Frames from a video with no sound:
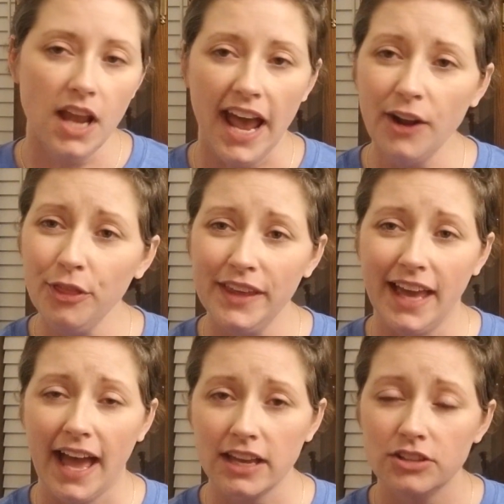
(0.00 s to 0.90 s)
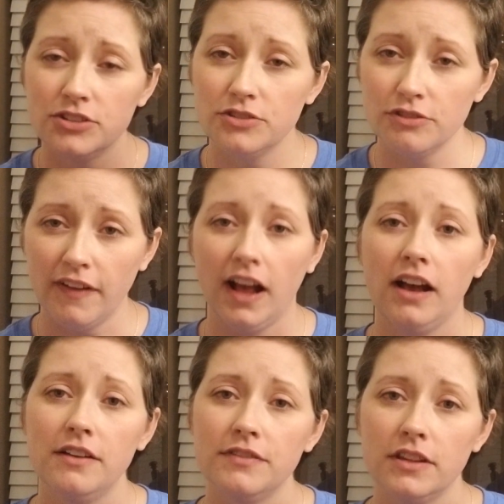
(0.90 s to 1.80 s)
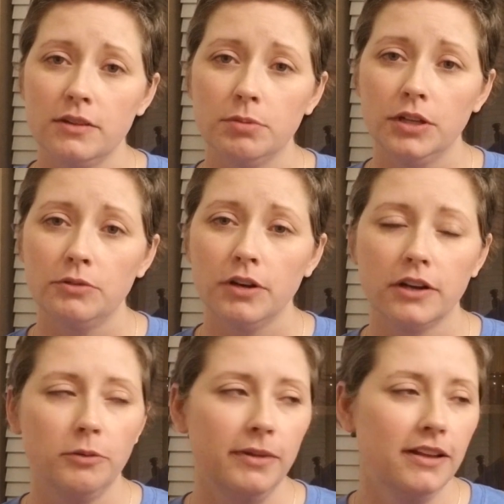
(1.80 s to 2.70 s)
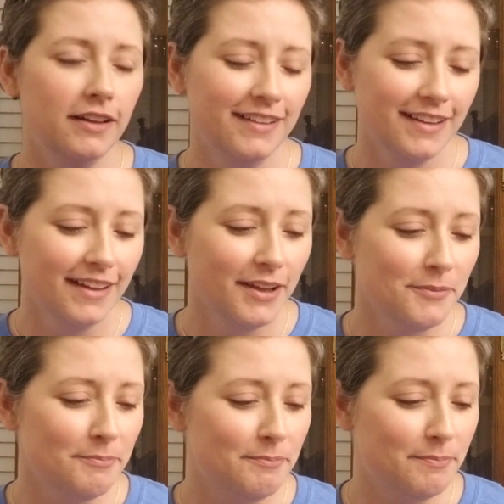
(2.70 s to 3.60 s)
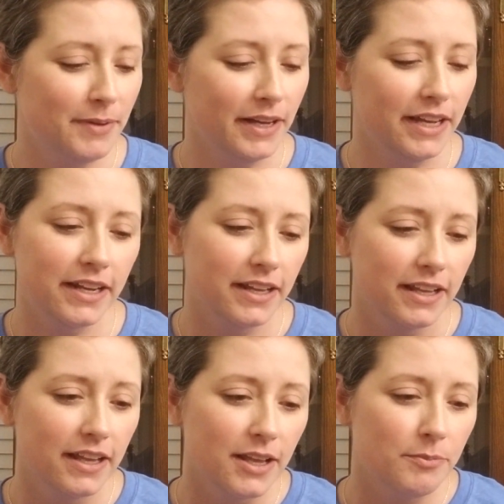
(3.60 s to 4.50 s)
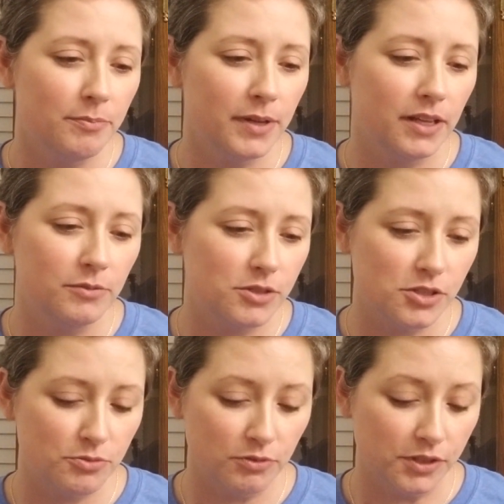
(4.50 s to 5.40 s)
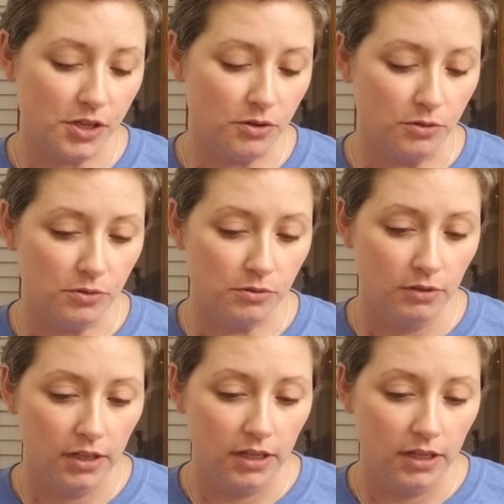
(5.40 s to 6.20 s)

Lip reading: don't think I could survive in the blood realm, but it was just really cool.